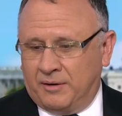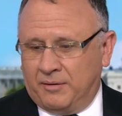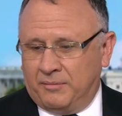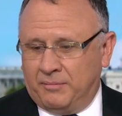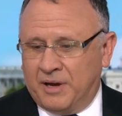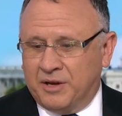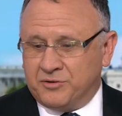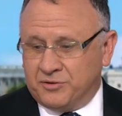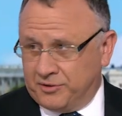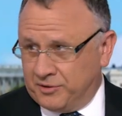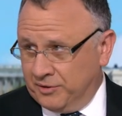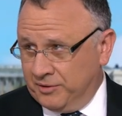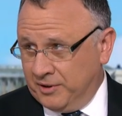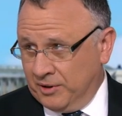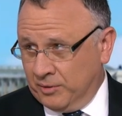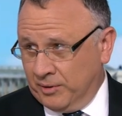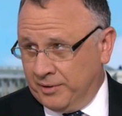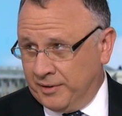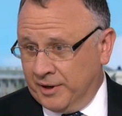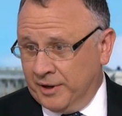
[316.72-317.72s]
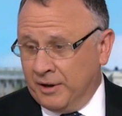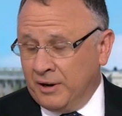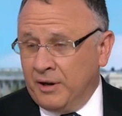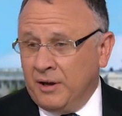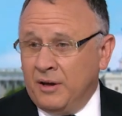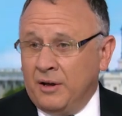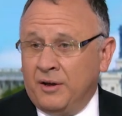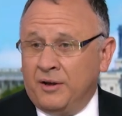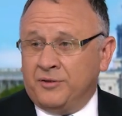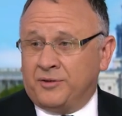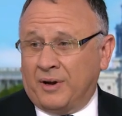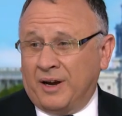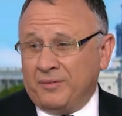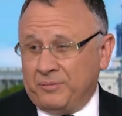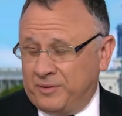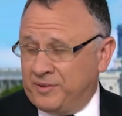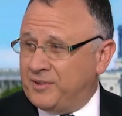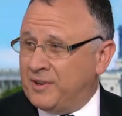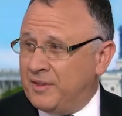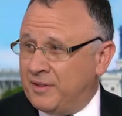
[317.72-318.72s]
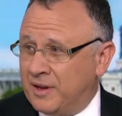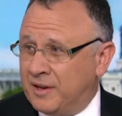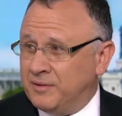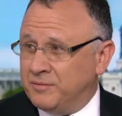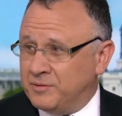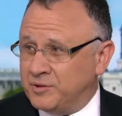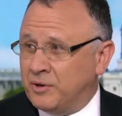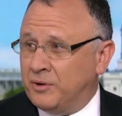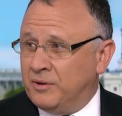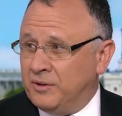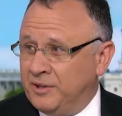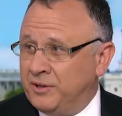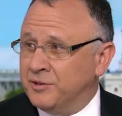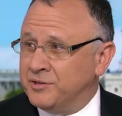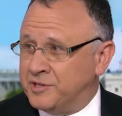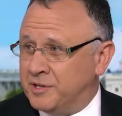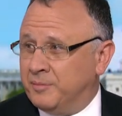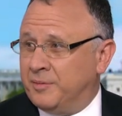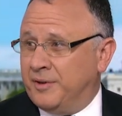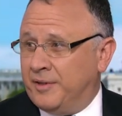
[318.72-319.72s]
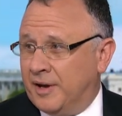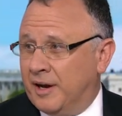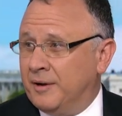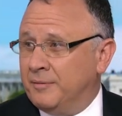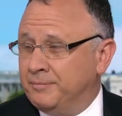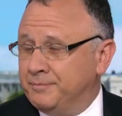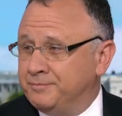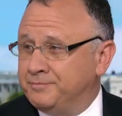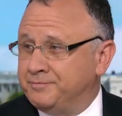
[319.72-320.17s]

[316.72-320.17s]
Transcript: measures to deal with it. So I would say they showed leadership in that.